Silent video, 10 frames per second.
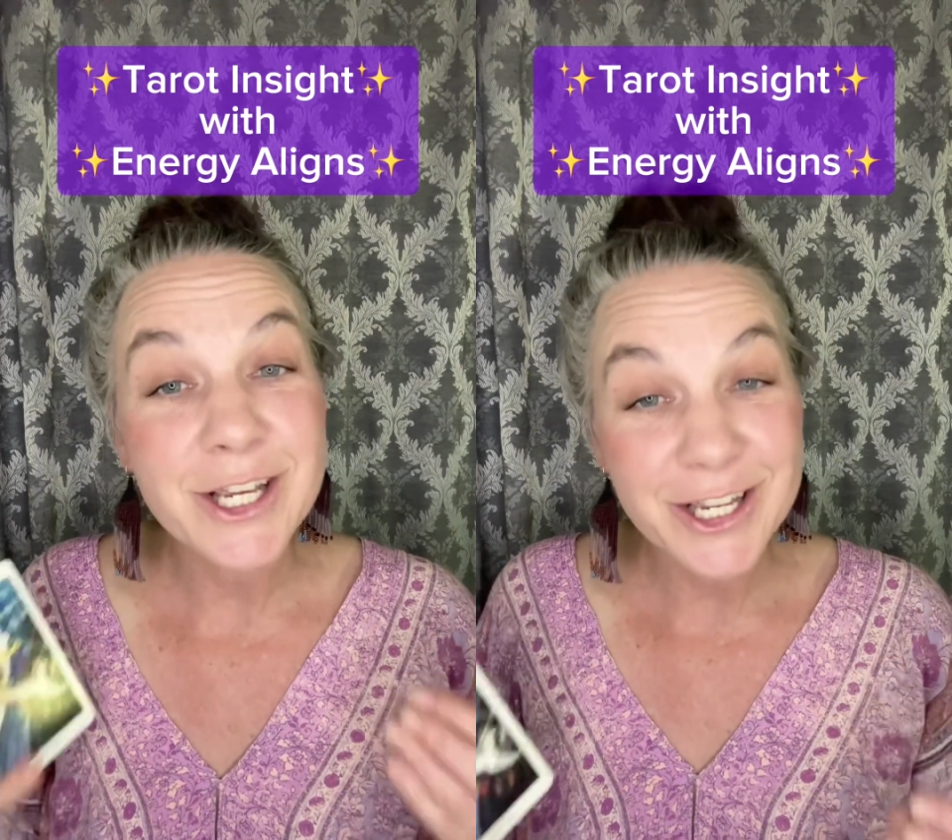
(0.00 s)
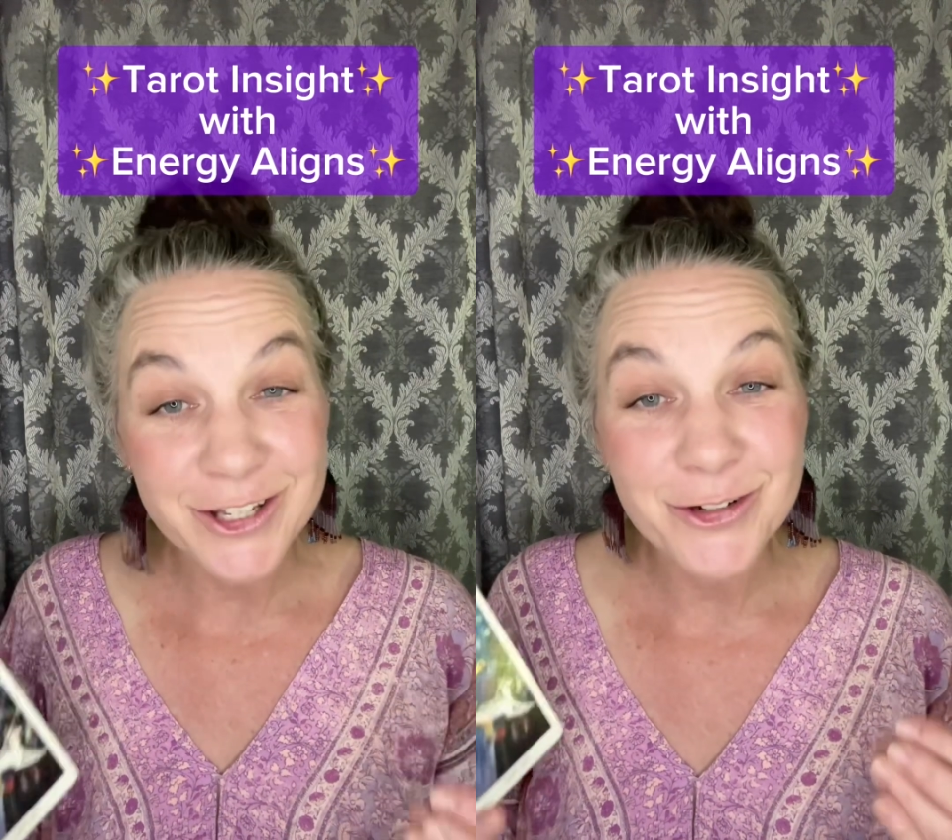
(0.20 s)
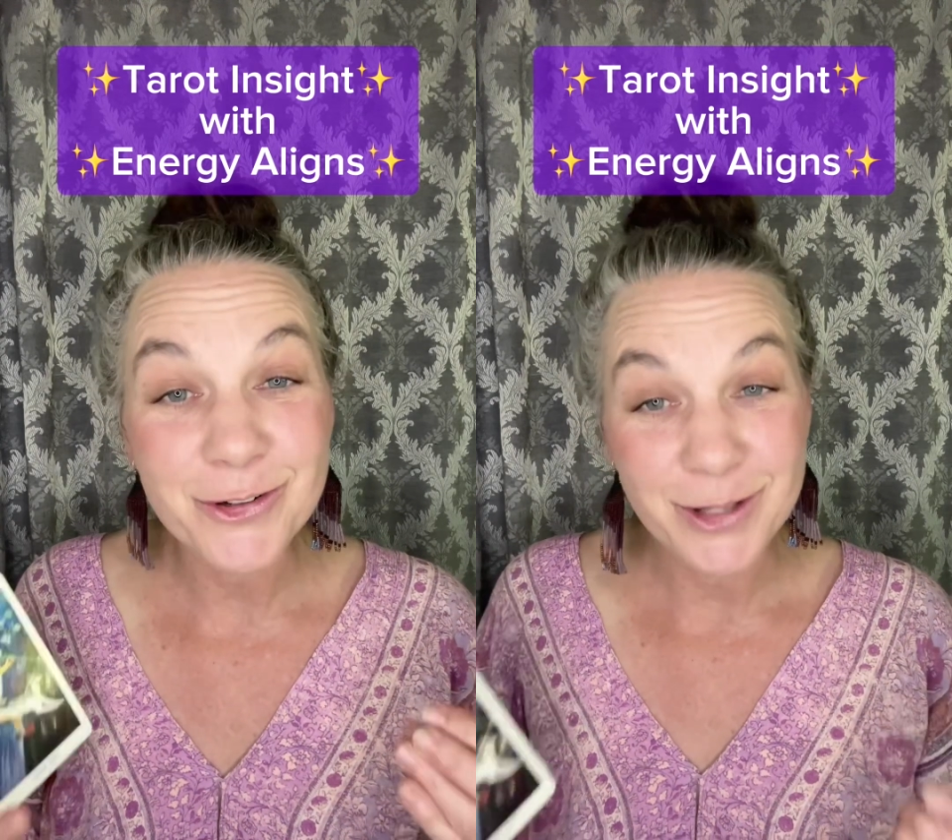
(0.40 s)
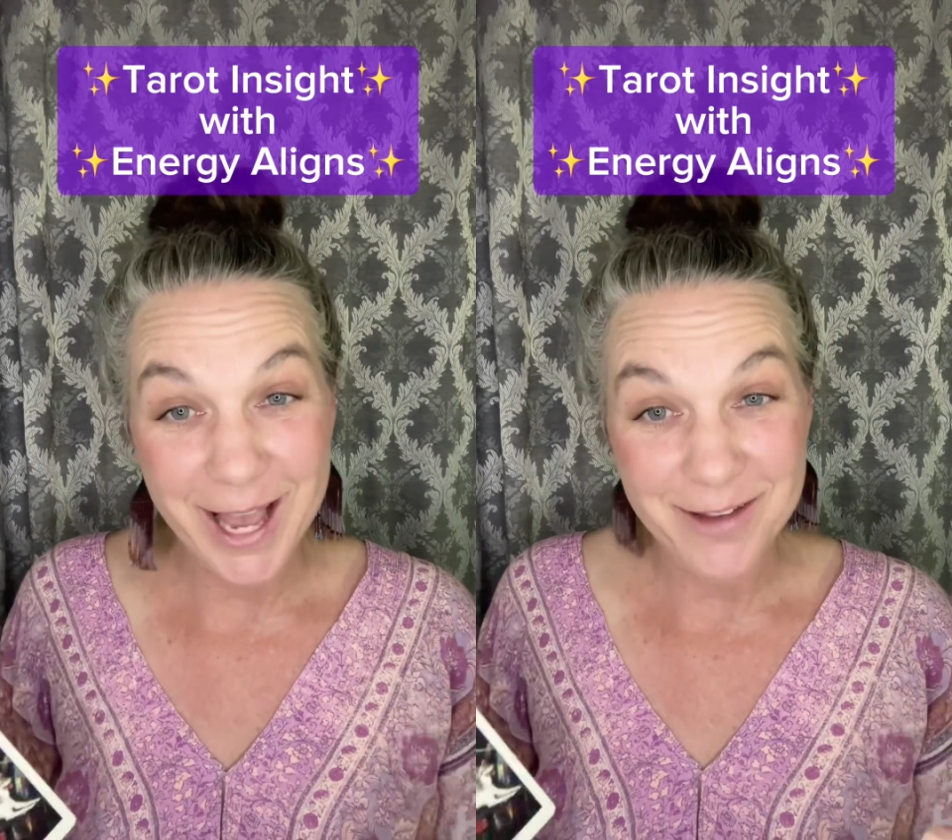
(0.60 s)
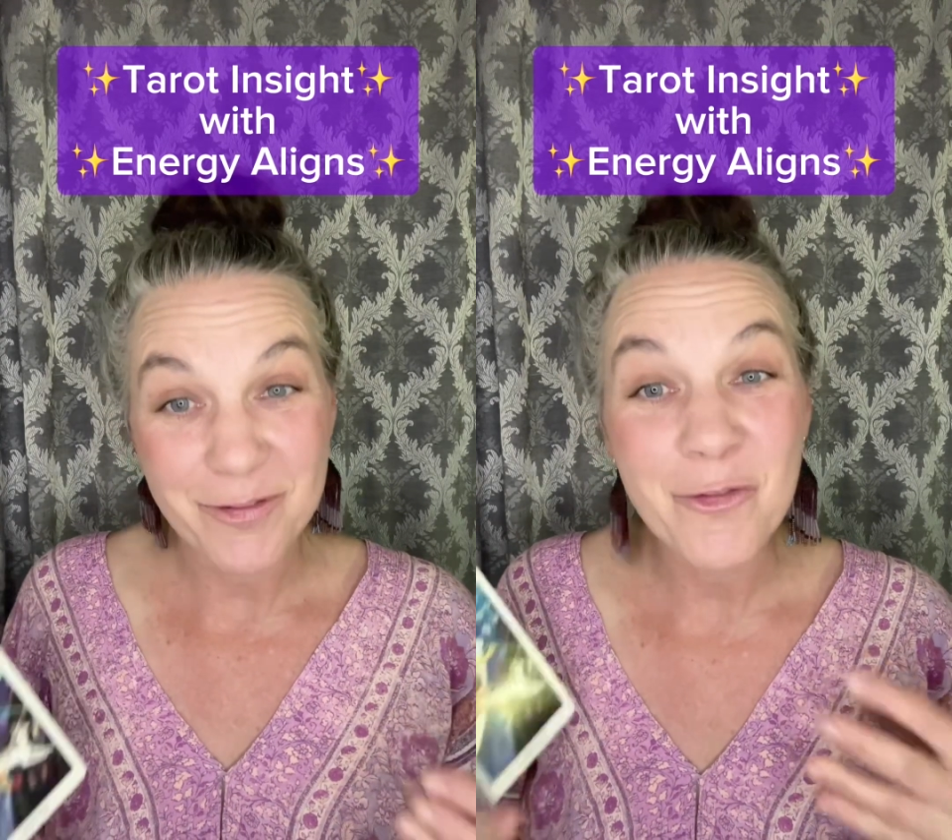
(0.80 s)
in your
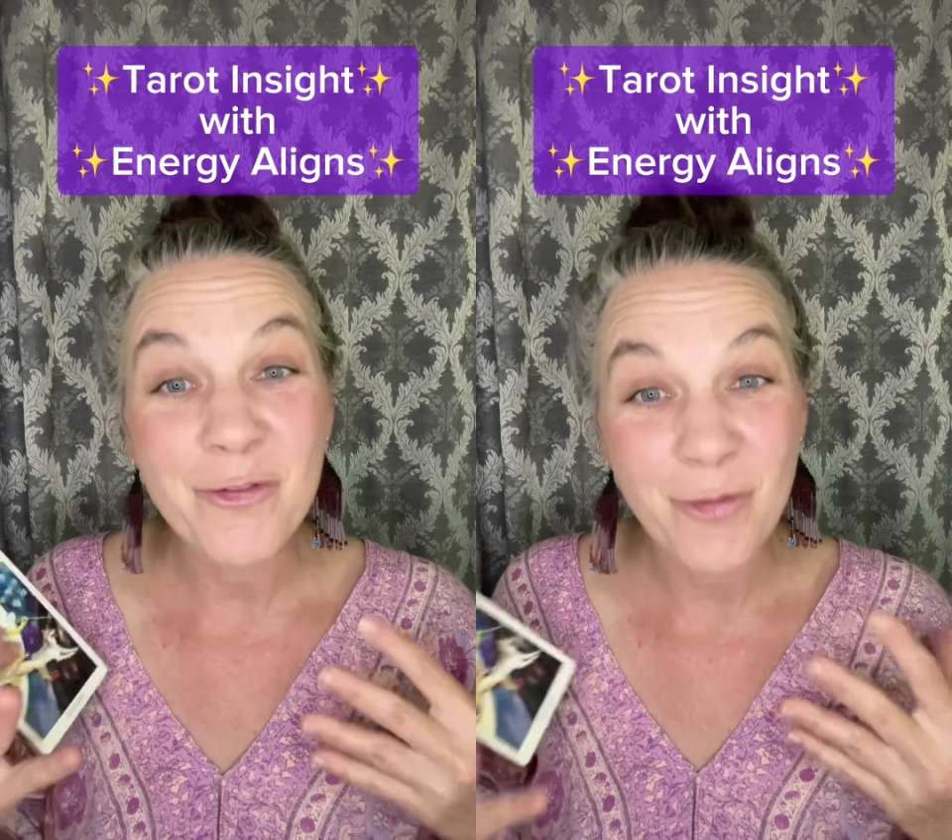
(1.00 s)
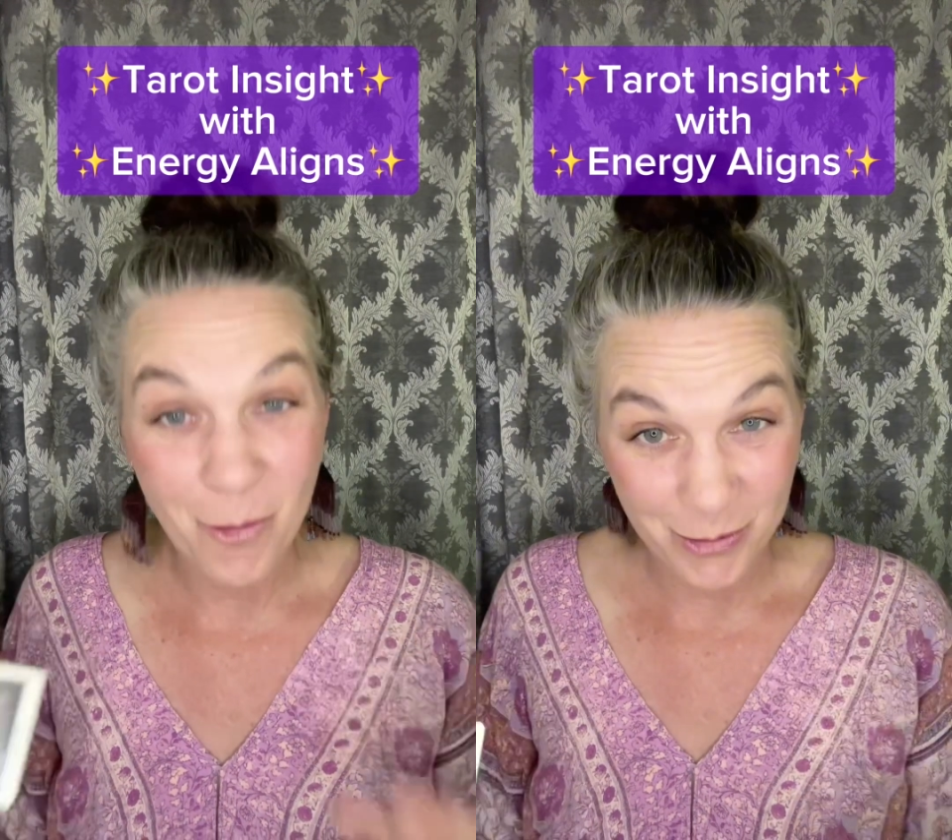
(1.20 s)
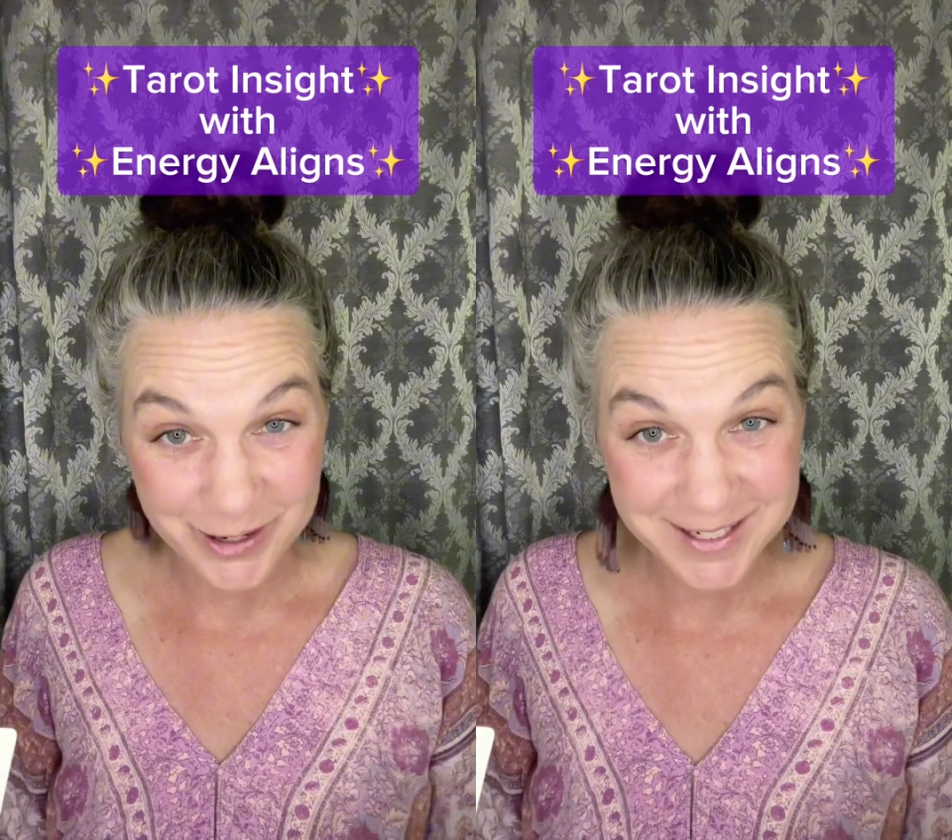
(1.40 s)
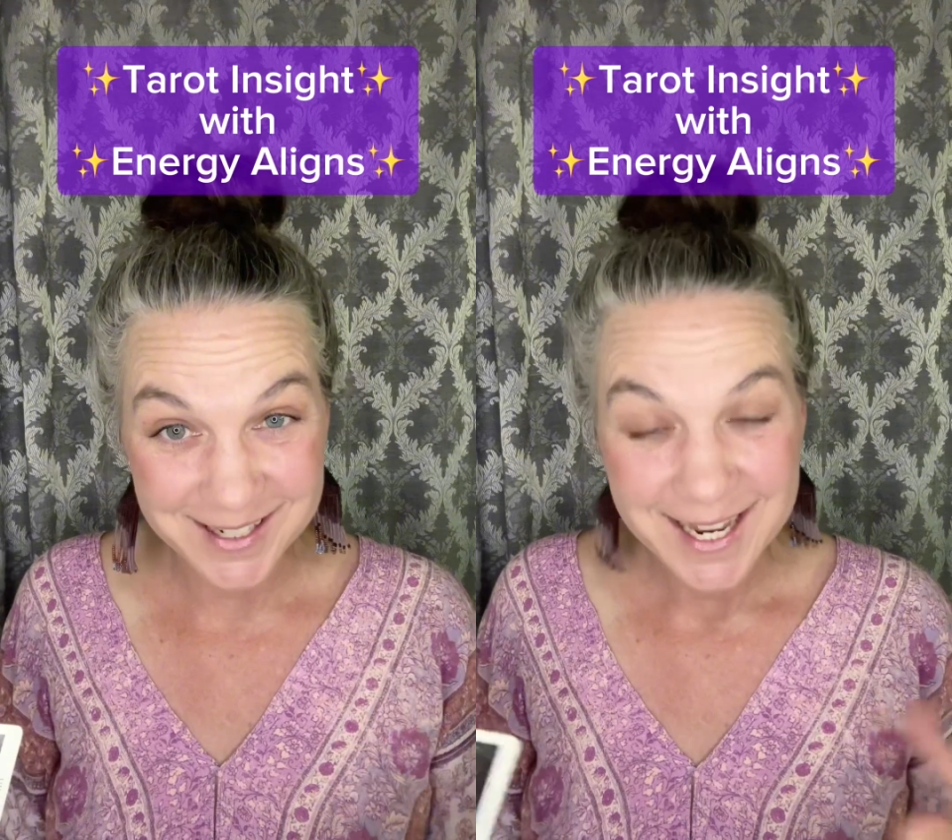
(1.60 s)
life for it.